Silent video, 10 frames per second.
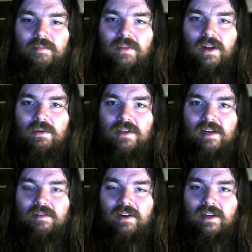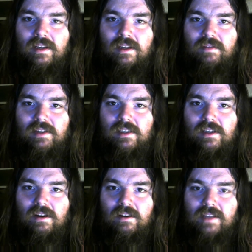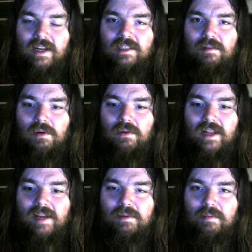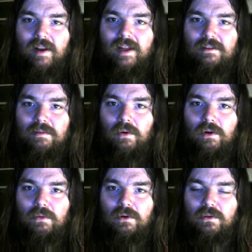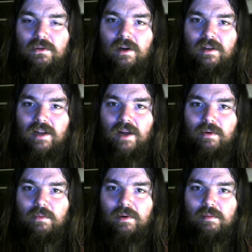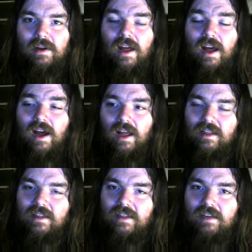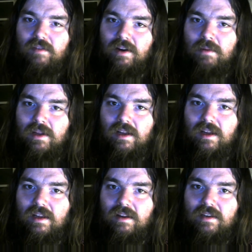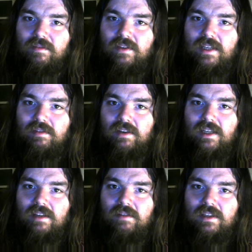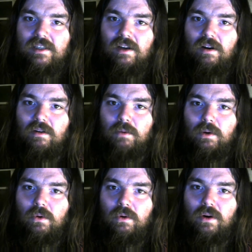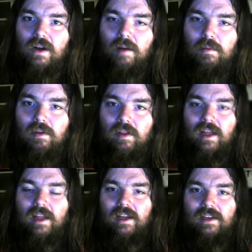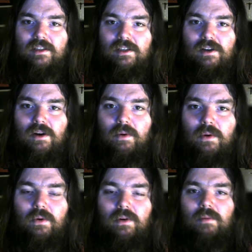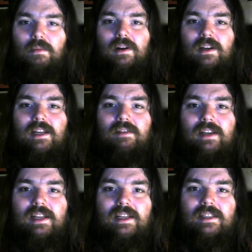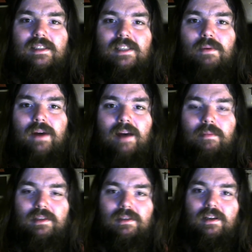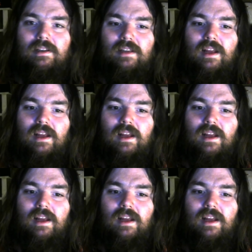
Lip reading: I wish I could find a good VCR, because I got some old tapes that probably has some old commercials on it that I wouldn't mind. I need to find me a DVD-VCR recorder combo thingy and just start recording them on DVDs and see what happens, because,